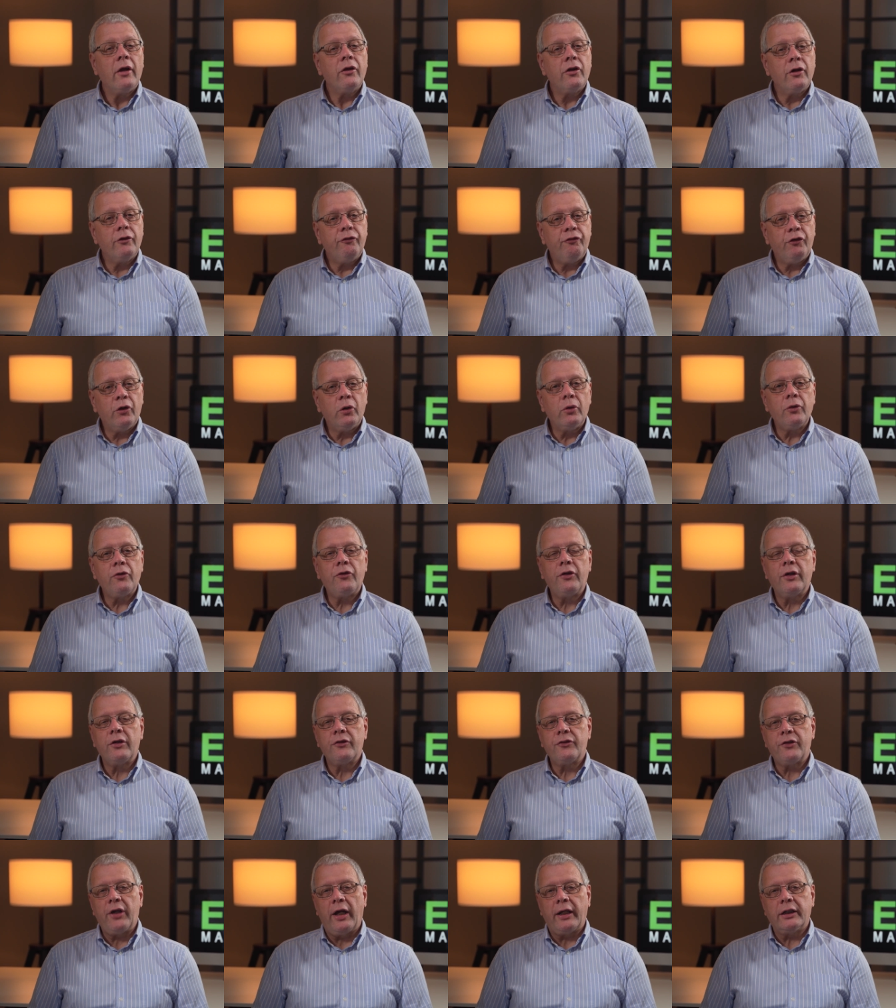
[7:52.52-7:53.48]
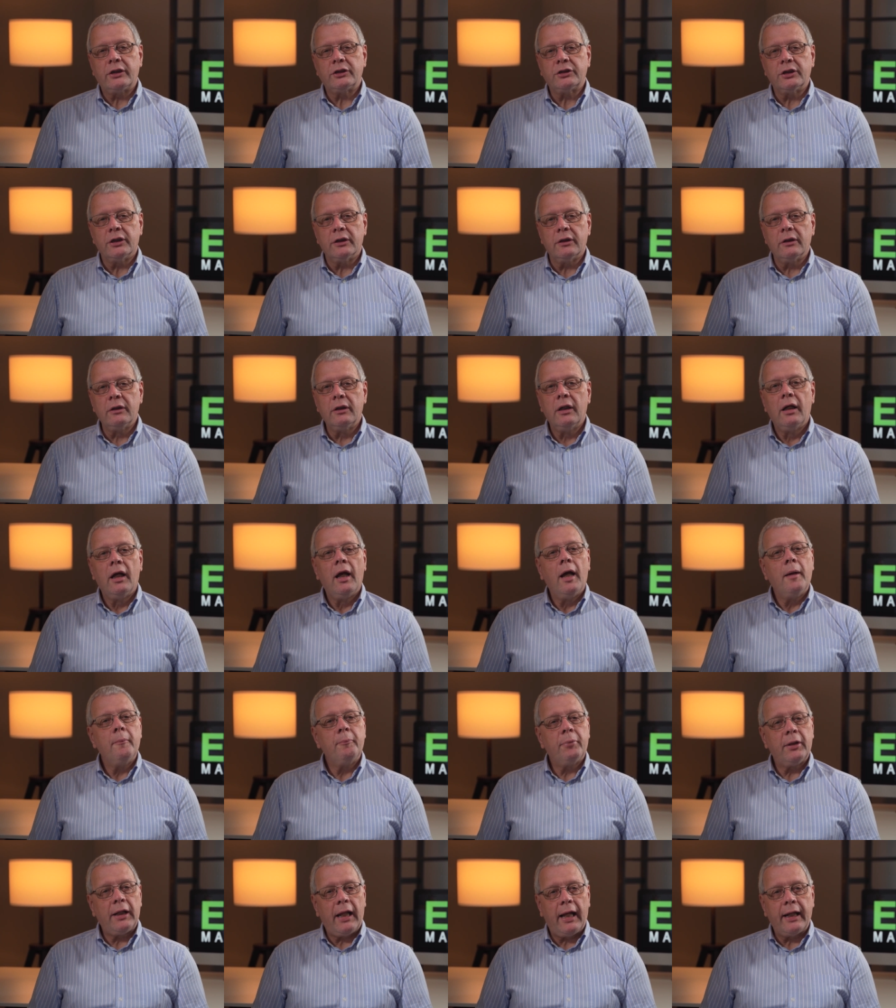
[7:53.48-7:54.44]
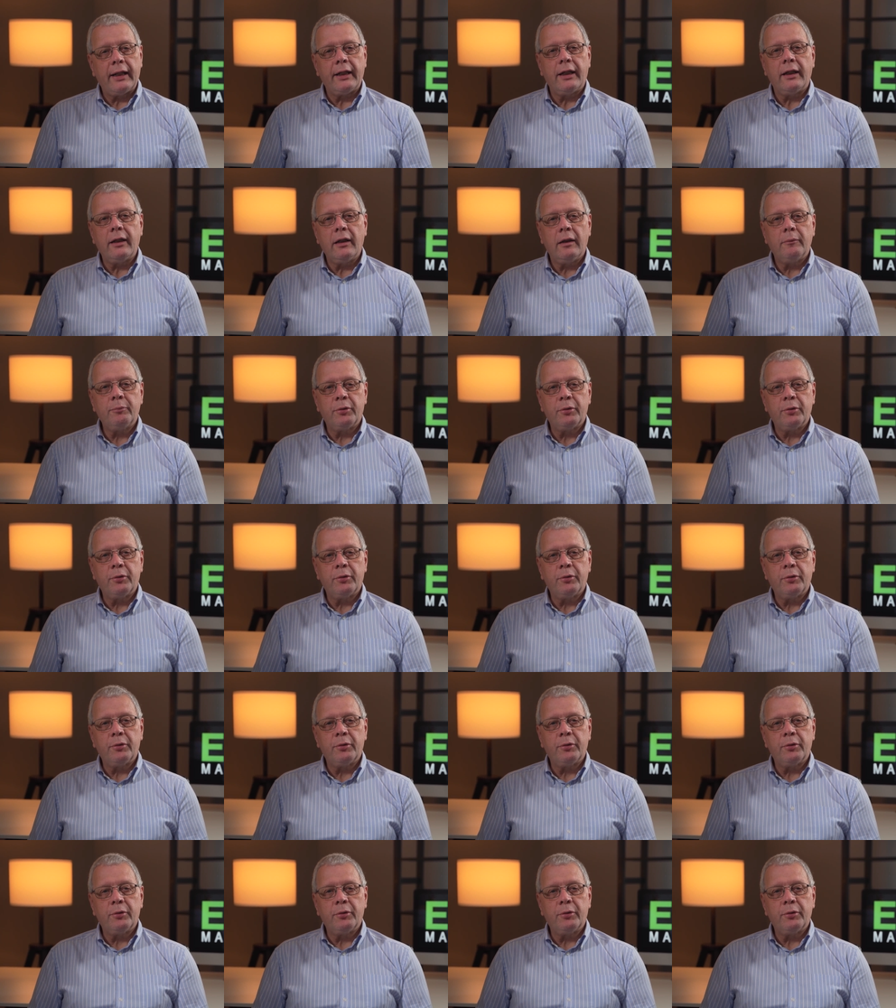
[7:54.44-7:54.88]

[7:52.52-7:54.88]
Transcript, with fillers: The fourth section, planning